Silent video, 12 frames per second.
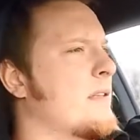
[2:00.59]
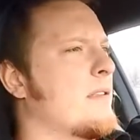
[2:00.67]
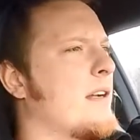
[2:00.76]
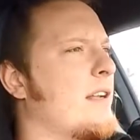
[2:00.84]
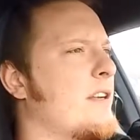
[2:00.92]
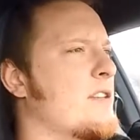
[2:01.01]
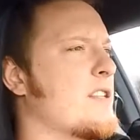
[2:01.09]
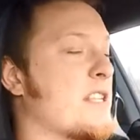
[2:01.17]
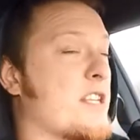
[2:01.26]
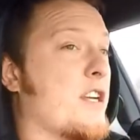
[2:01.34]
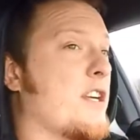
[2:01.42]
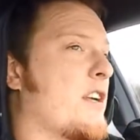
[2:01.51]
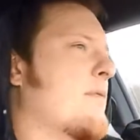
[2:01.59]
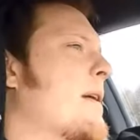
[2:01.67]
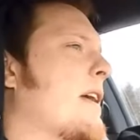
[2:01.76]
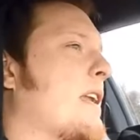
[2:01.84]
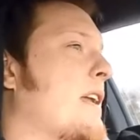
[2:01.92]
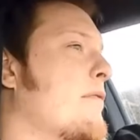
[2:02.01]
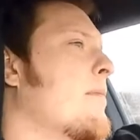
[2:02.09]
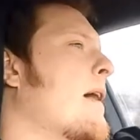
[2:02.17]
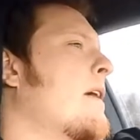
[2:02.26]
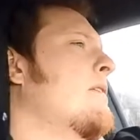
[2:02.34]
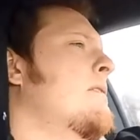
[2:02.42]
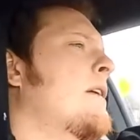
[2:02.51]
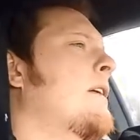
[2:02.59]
and there's things I could have done to it even better.